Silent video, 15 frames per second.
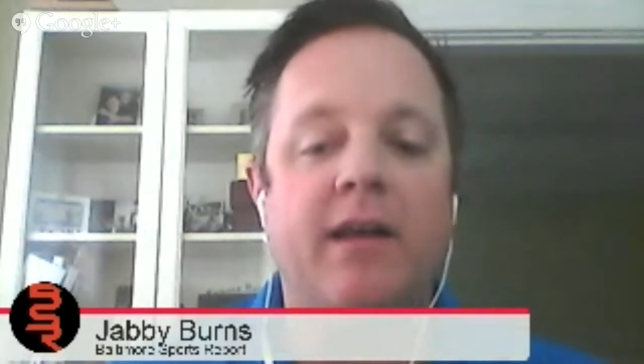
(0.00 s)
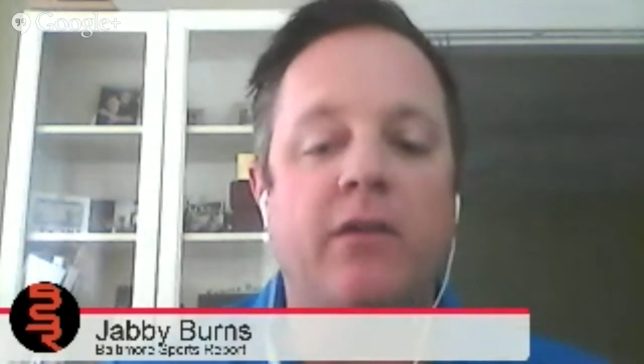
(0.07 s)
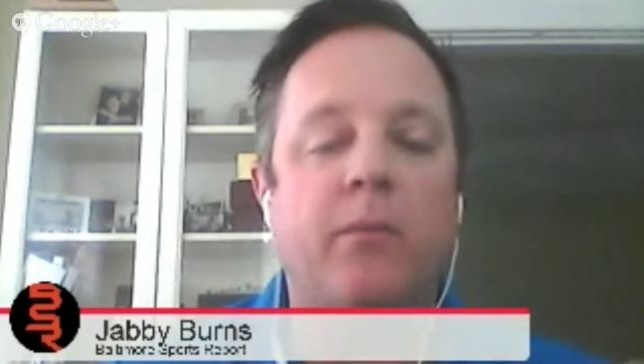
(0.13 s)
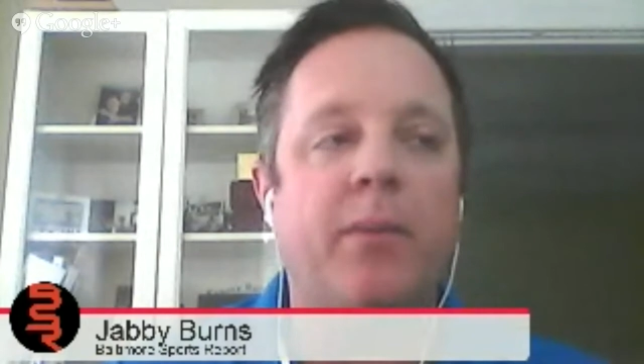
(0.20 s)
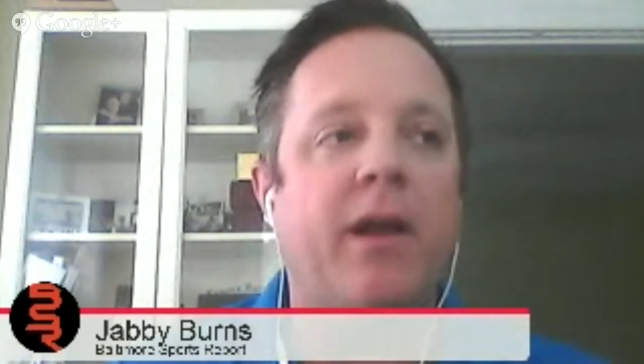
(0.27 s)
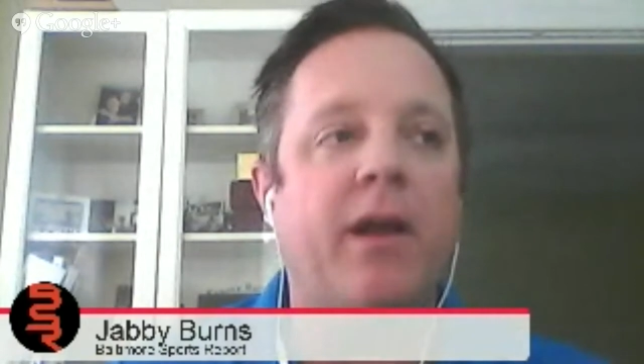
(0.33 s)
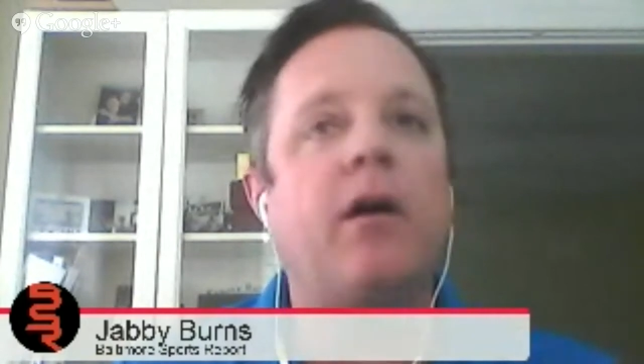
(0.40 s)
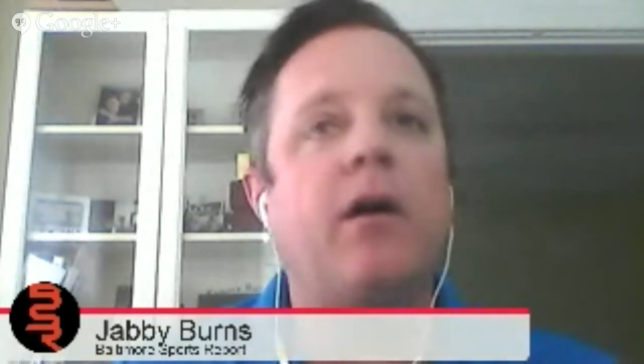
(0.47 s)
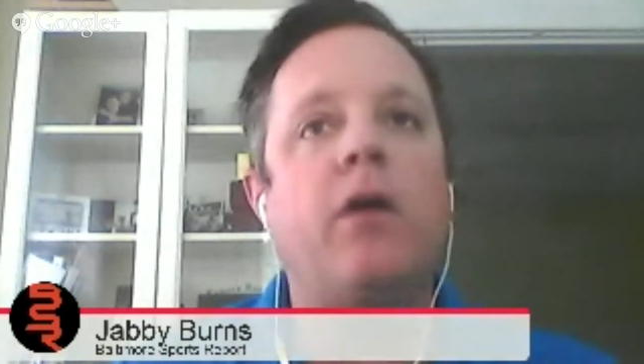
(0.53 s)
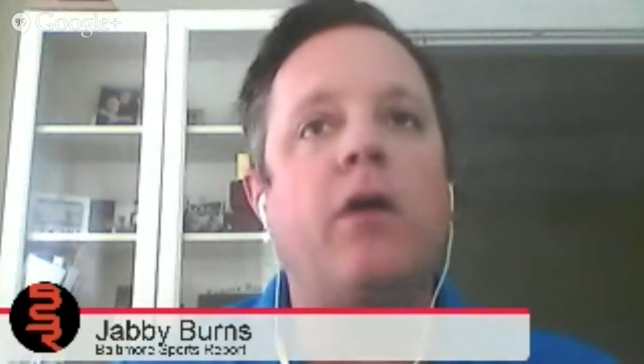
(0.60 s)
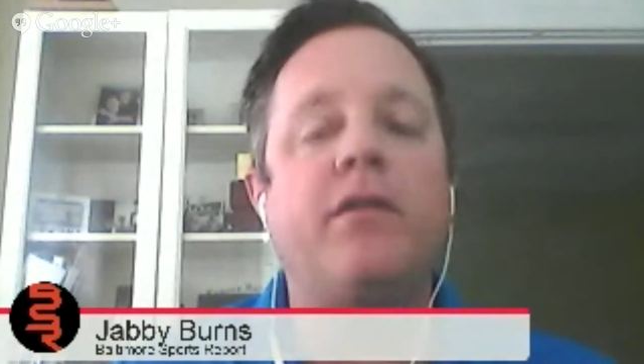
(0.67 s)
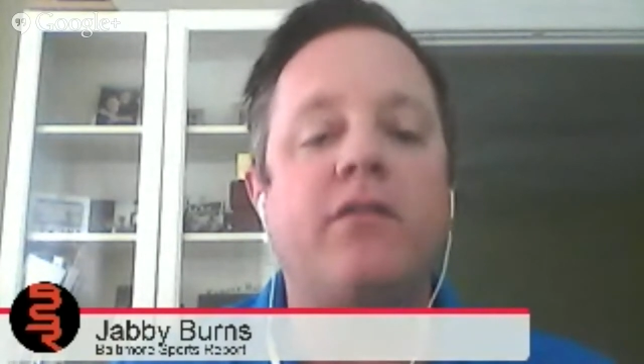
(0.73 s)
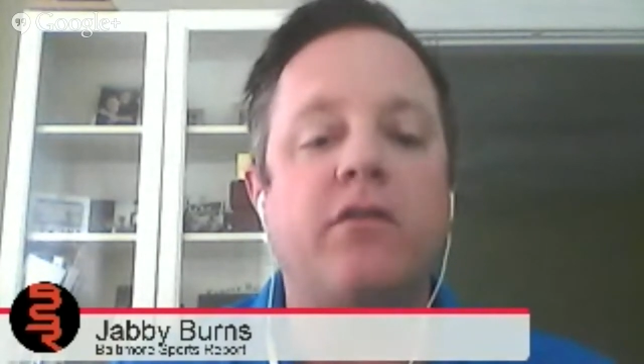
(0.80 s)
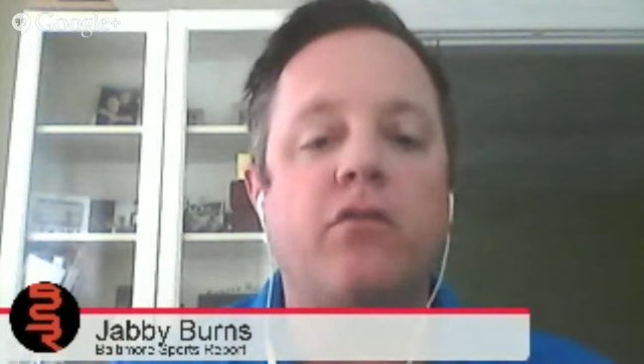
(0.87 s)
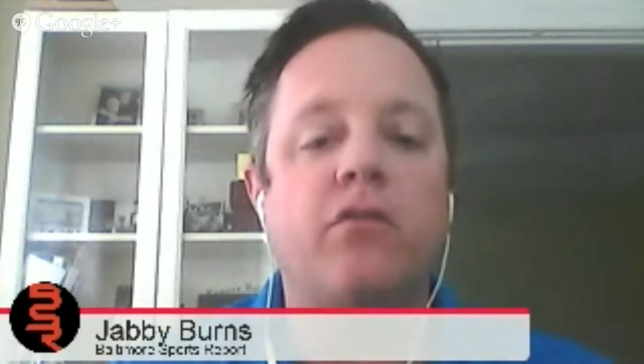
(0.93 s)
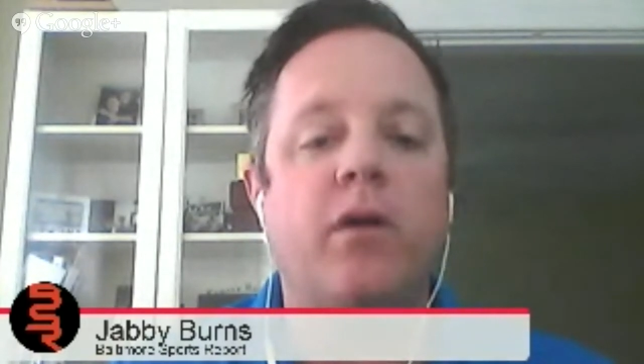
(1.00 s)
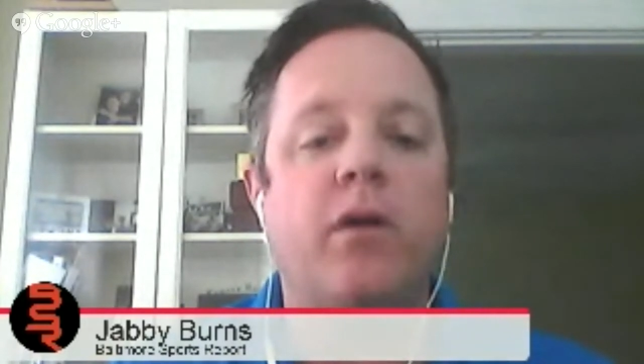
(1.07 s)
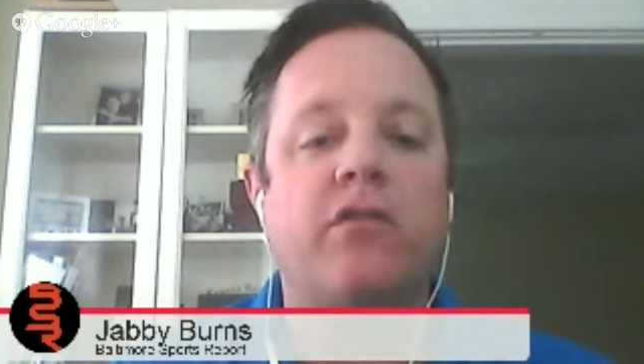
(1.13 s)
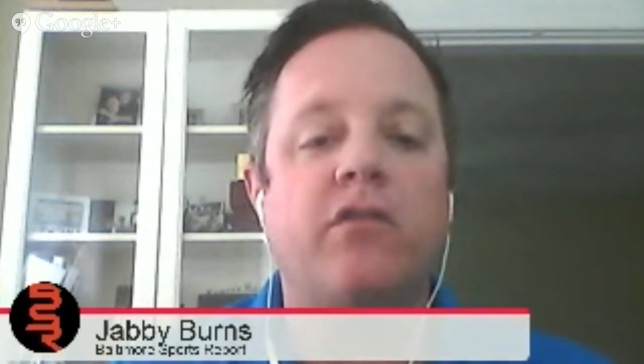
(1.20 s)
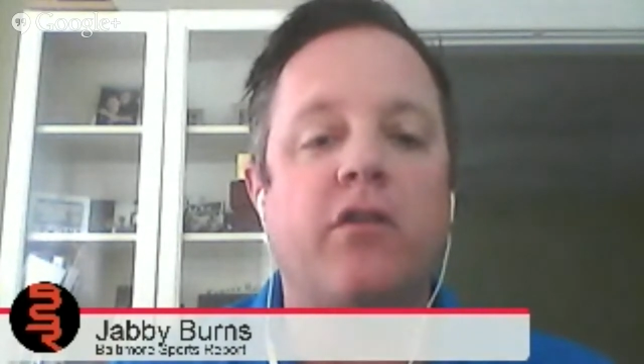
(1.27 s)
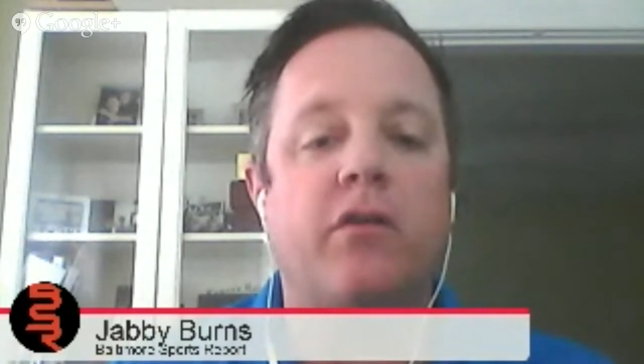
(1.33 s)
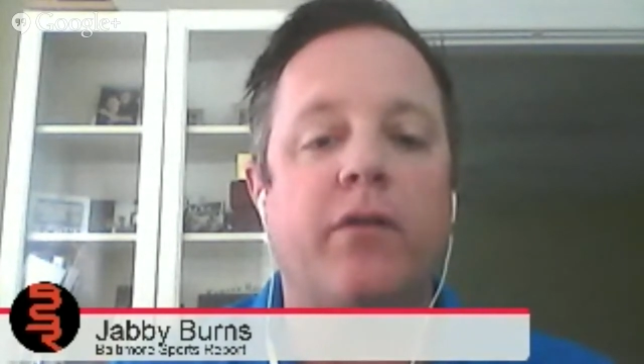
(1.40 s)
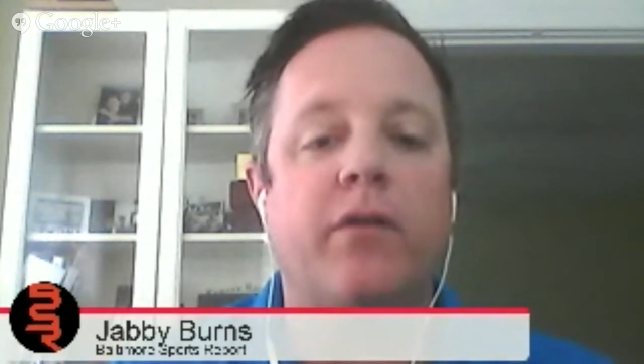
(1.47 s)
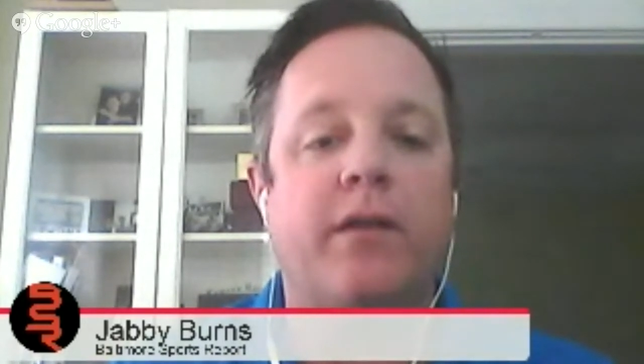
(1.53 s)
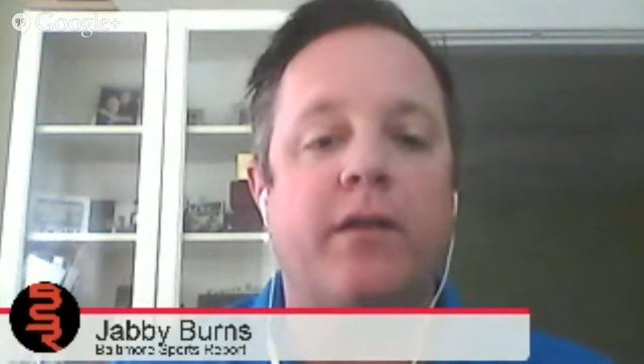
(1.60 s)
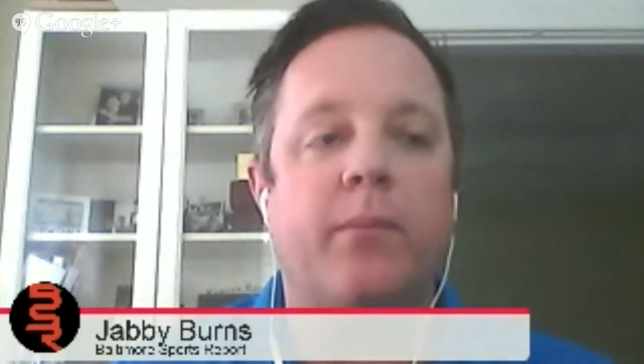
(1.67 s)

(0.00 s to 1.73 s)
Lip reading: Now, depending on the situation you're in,